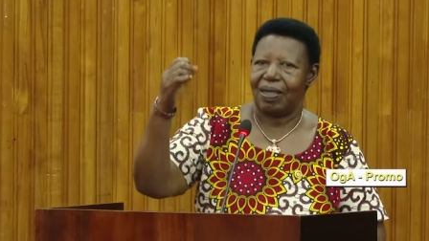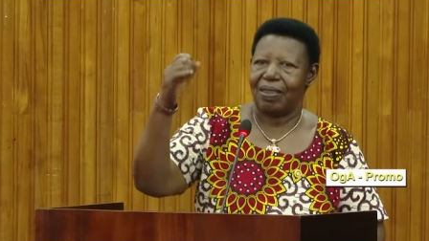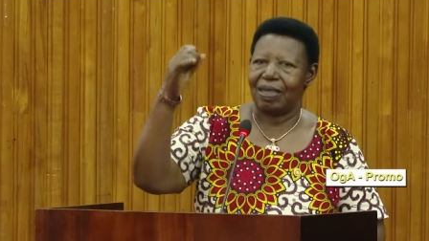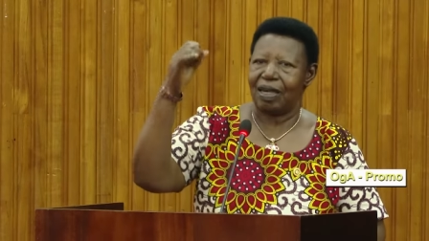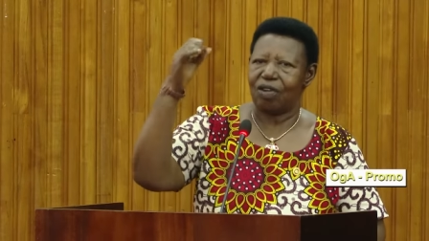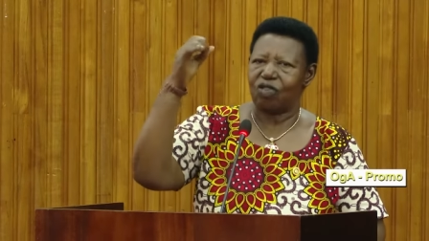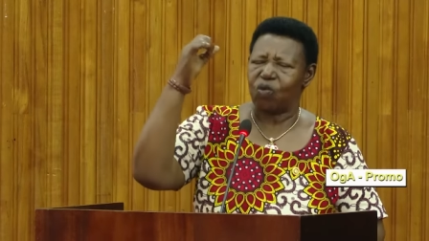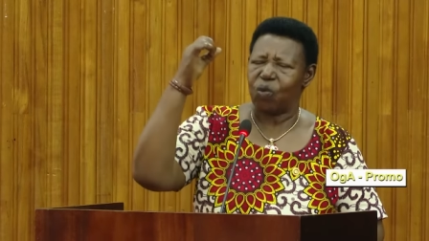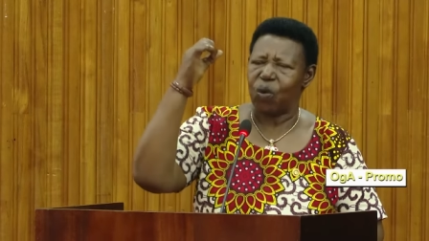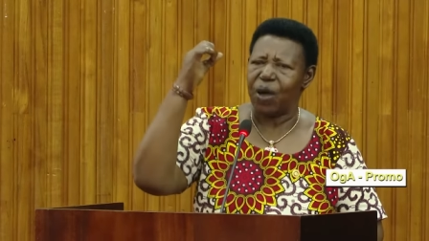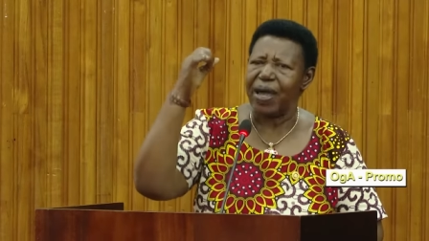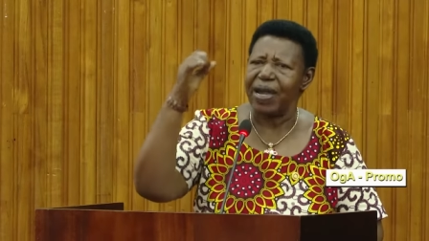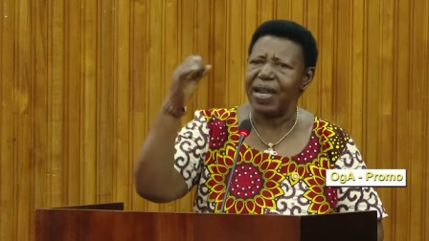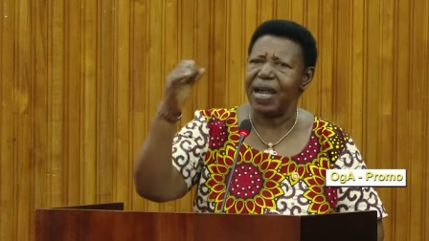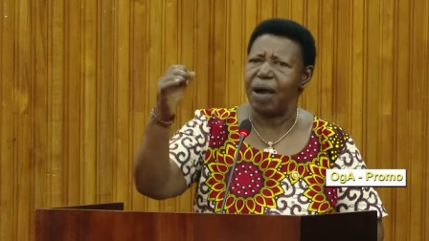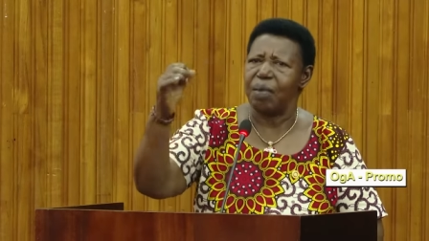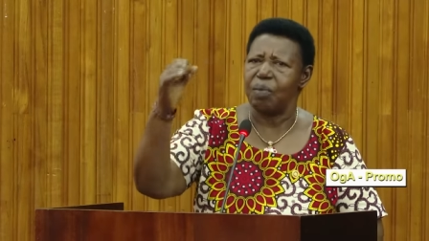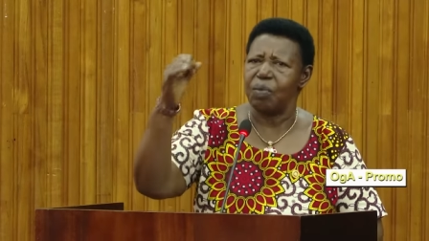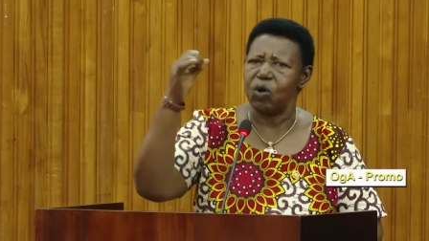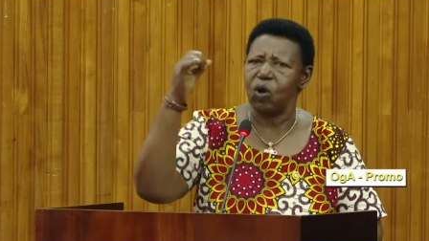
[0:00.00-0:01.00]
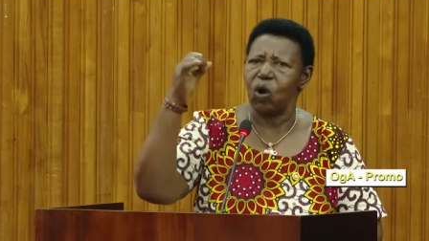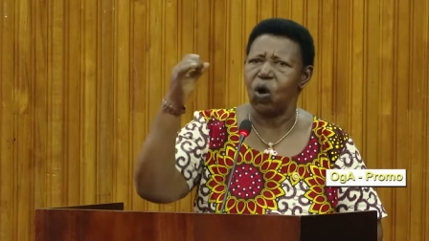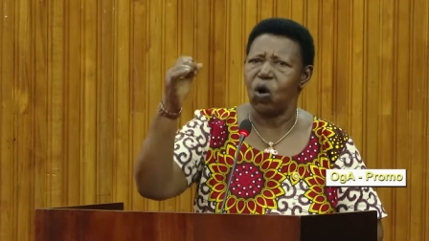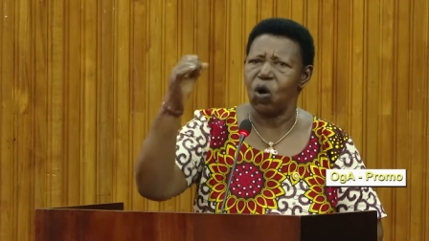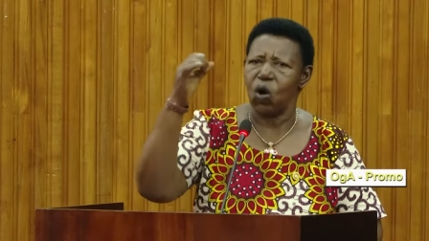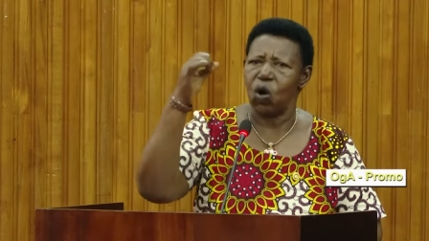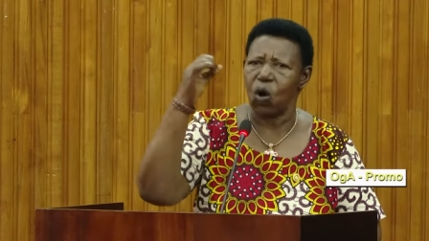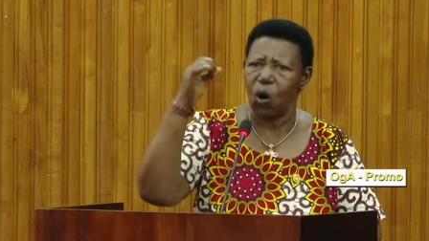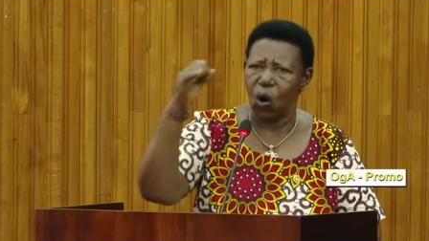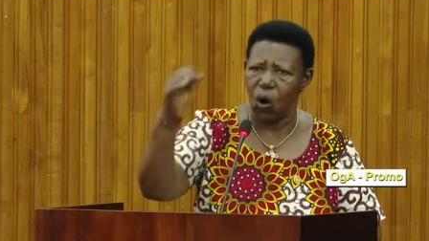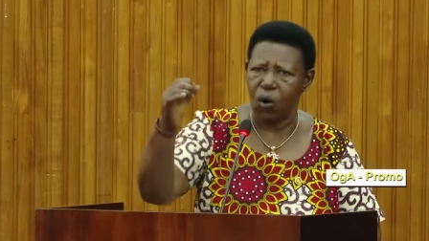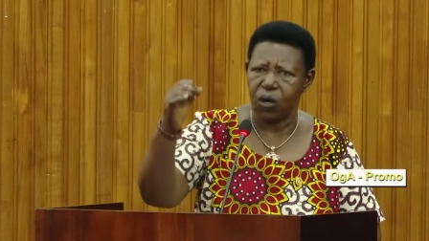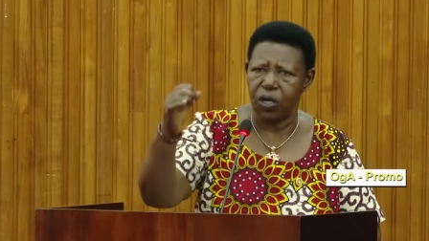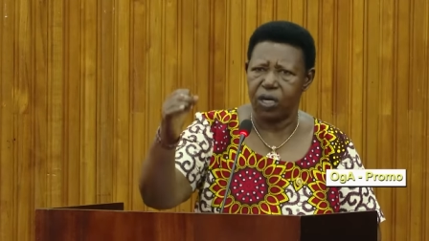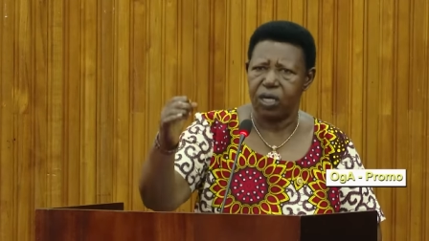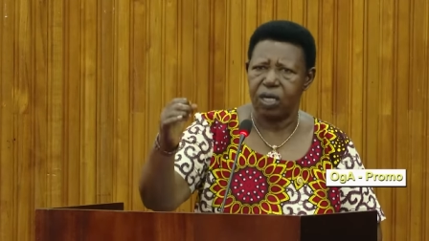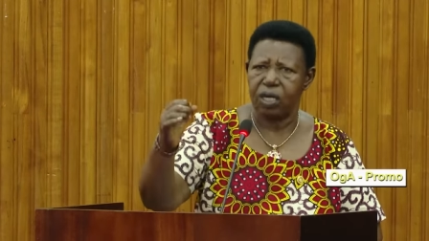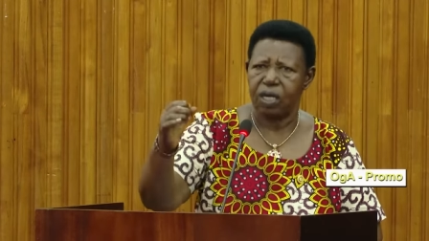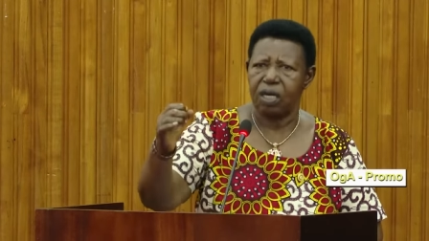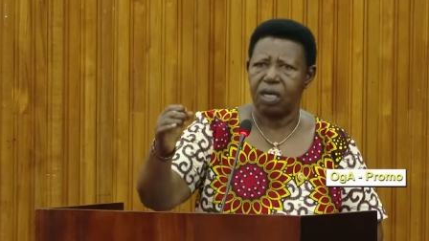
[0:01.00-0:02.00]
That when I'm long
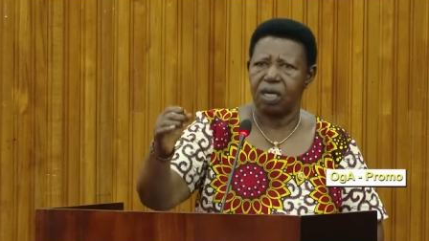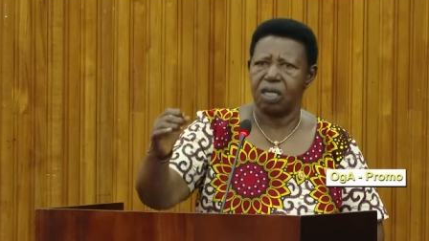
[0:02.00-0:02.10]
gone,